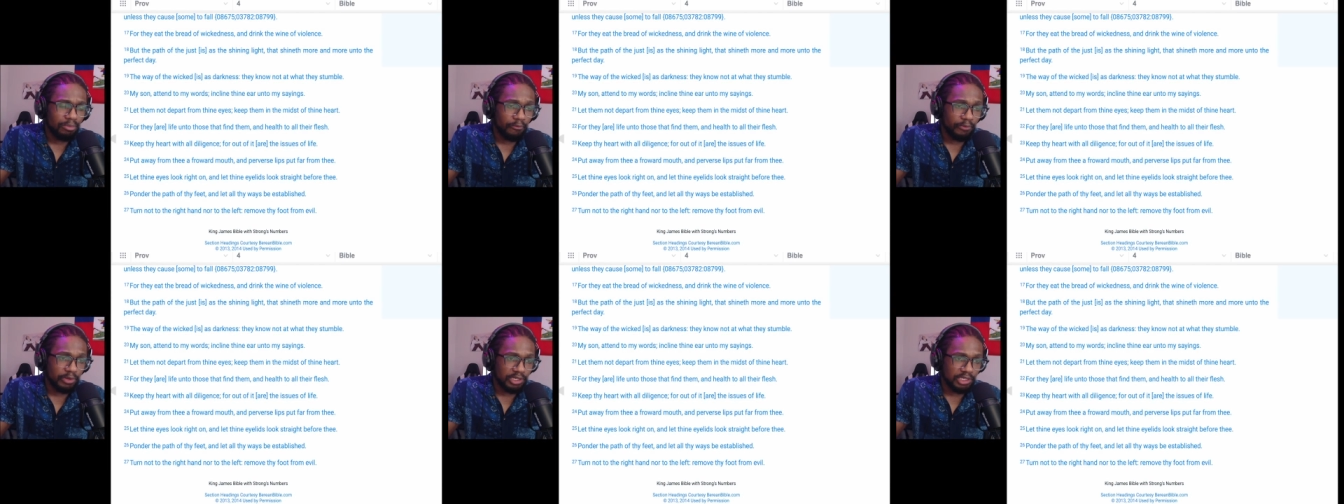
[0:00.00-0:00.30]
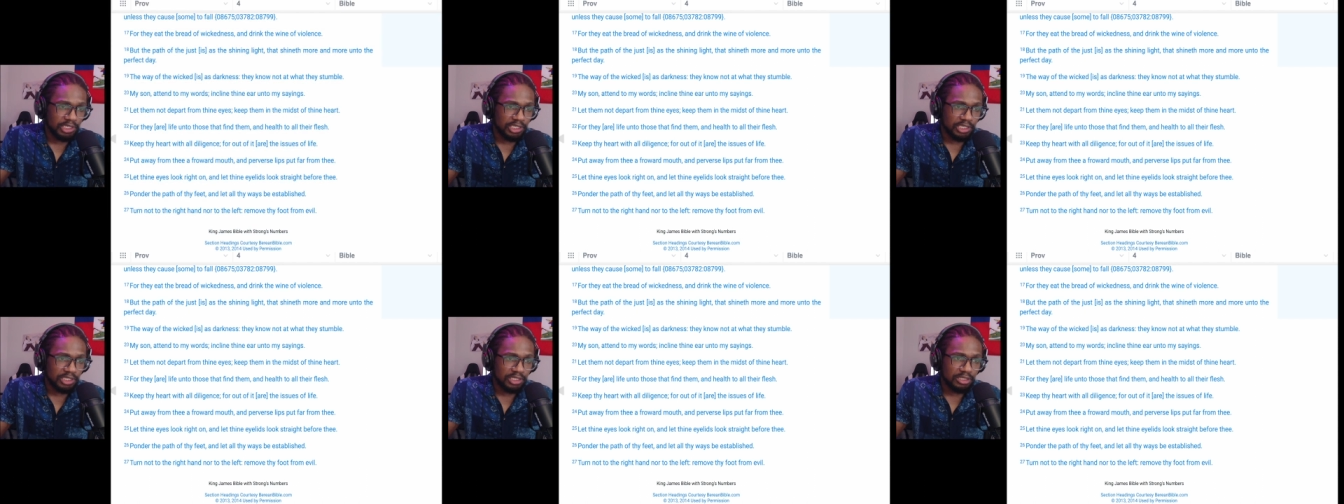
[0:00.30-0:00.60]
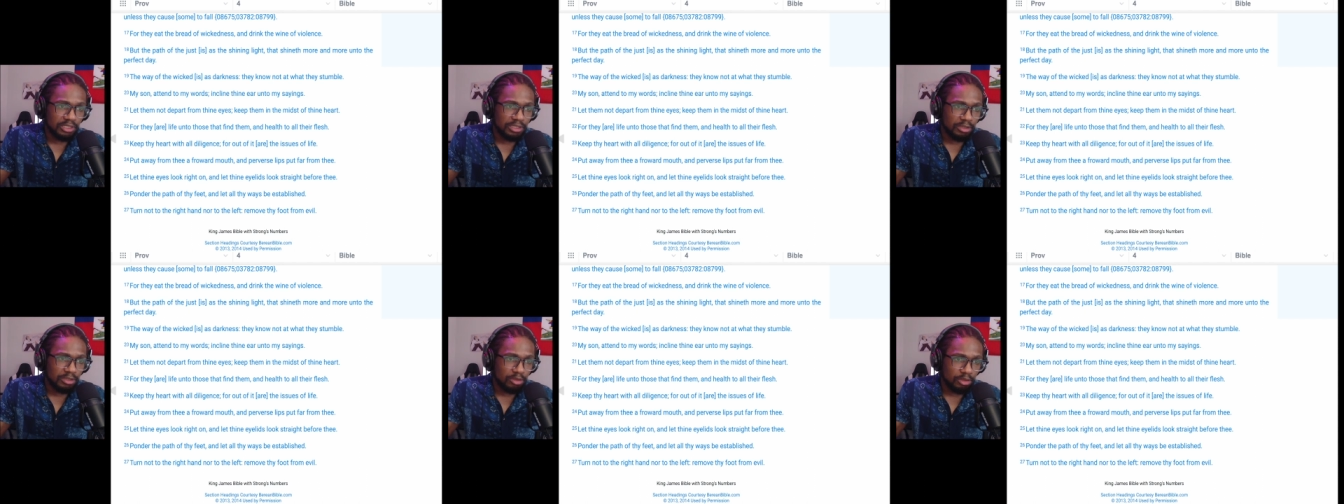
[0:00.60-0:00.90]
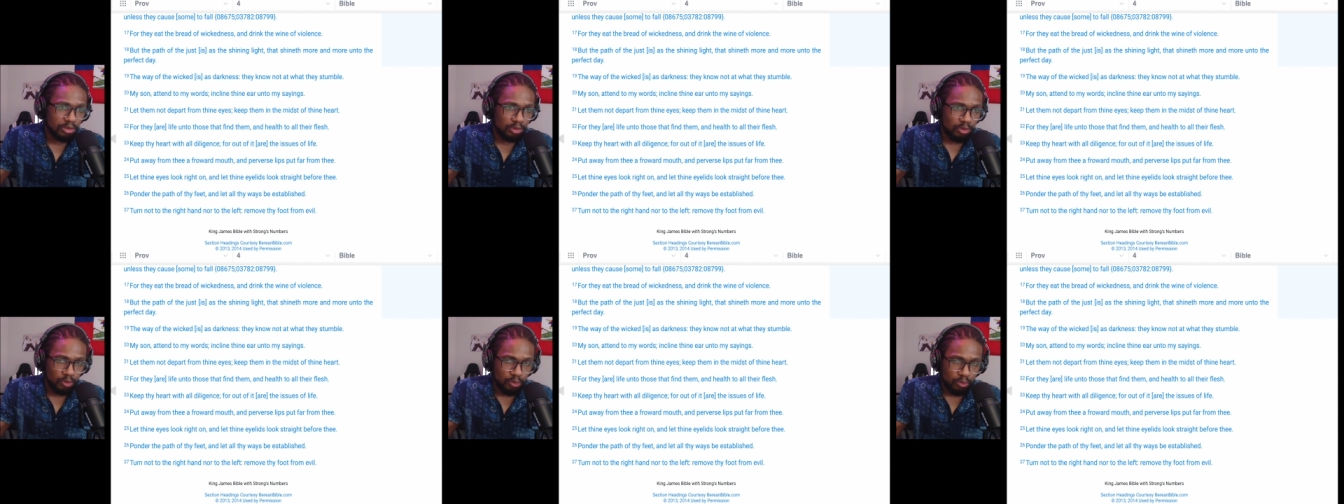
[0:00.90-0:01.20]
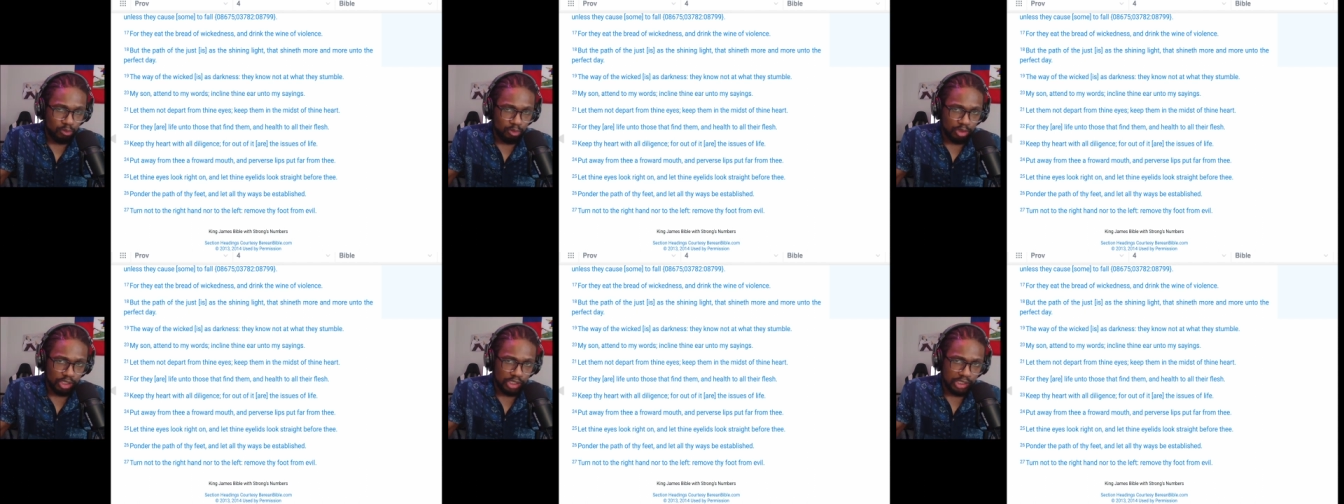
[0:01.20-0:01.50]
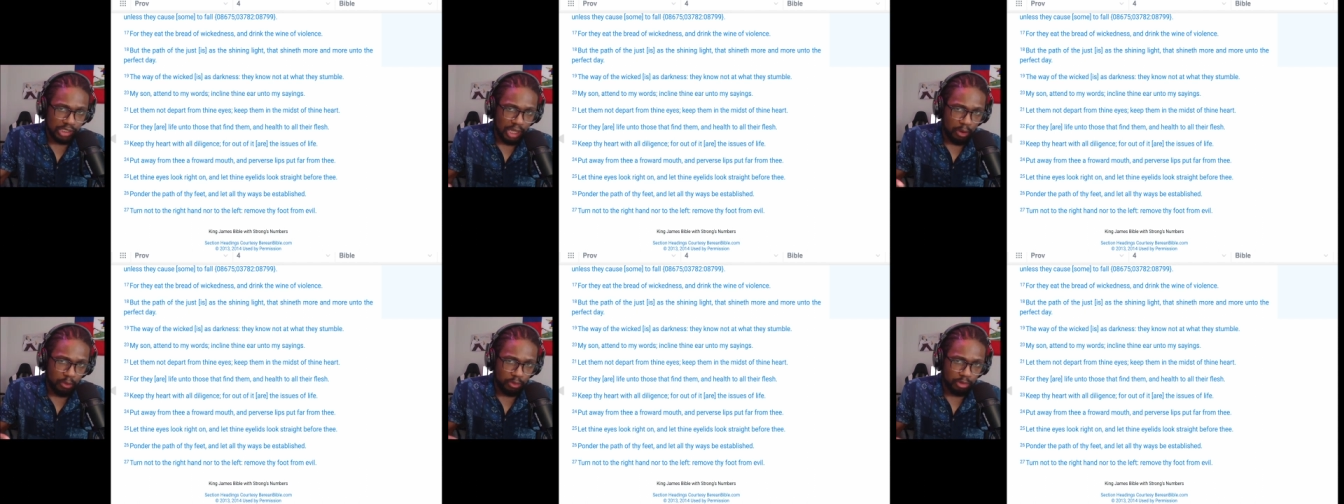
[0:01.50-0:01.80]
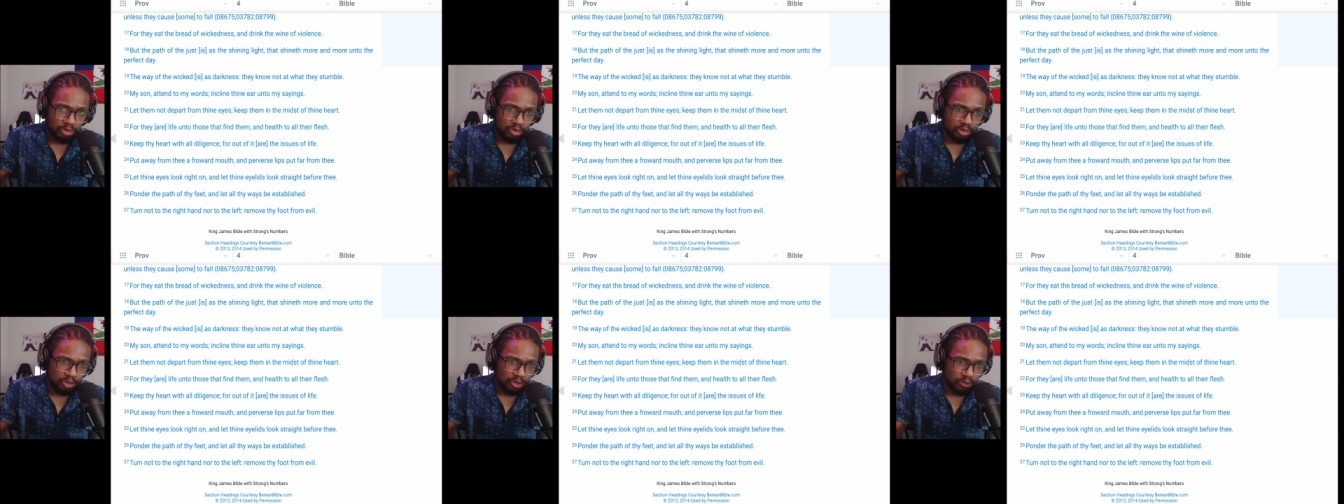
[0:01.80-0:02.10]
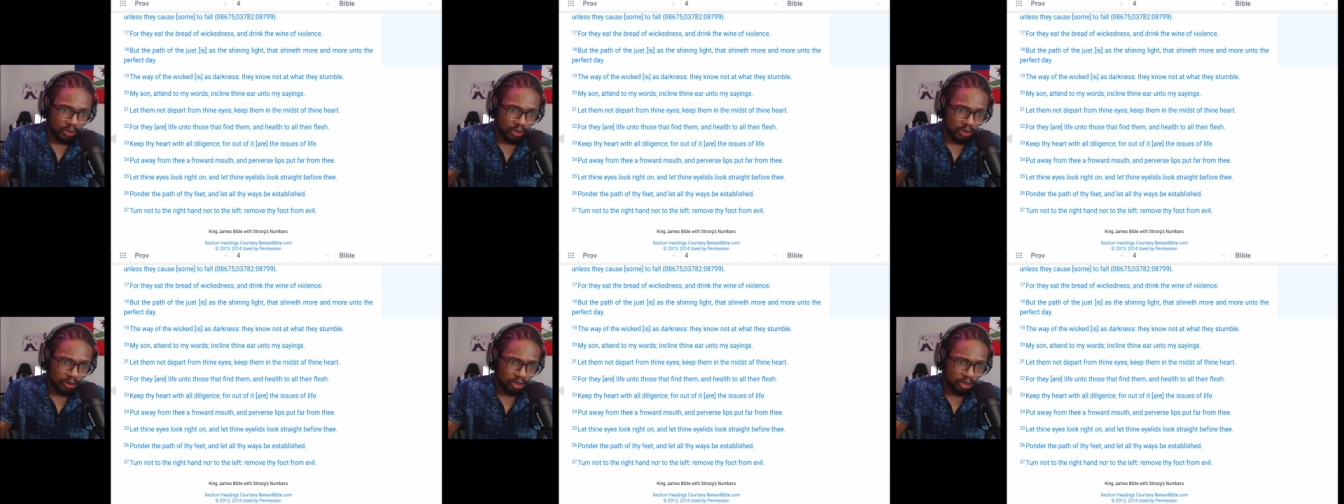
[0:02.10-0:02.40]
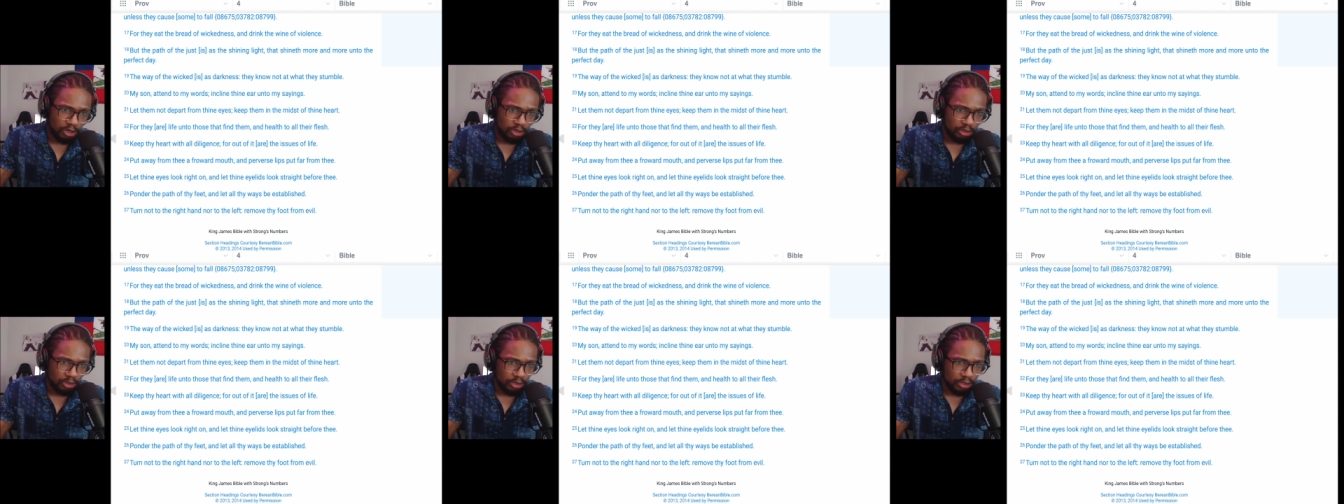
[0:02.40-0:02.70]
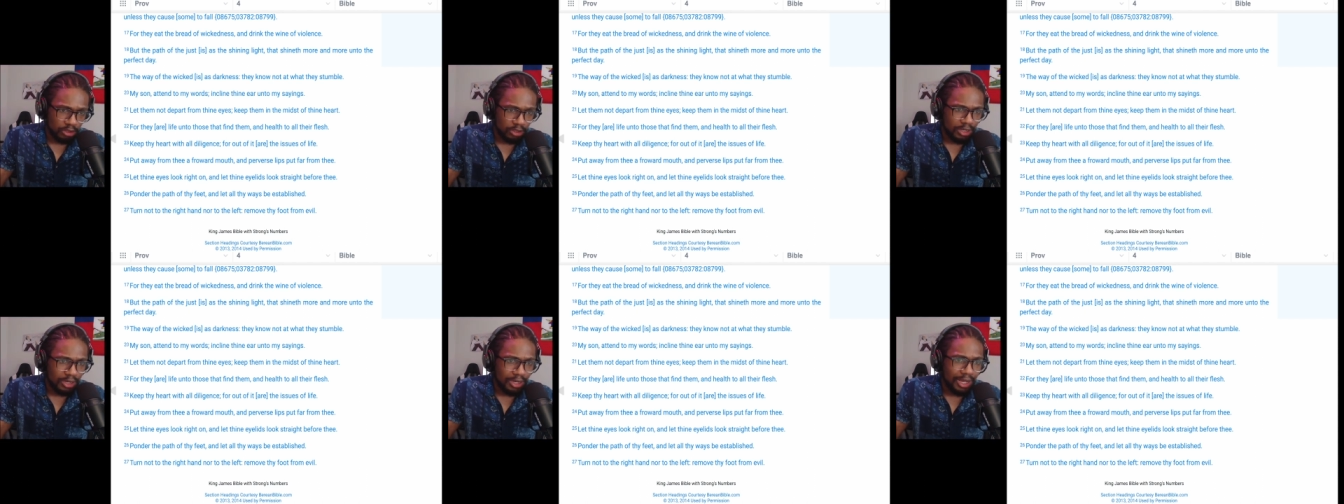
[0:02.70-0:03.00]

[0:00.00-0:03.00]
which is the words that we just read earlier,